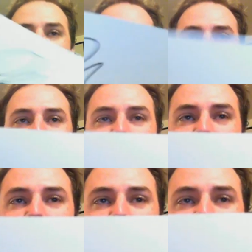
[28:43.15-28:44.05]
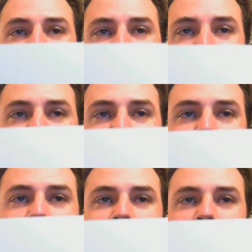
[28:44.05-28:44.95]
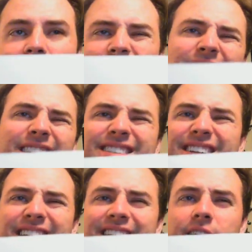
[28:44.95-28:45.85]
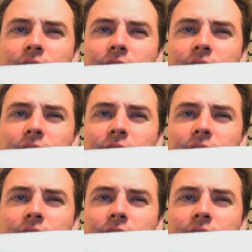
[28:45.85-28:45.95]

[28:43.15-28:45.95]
Pat Venus. That's not that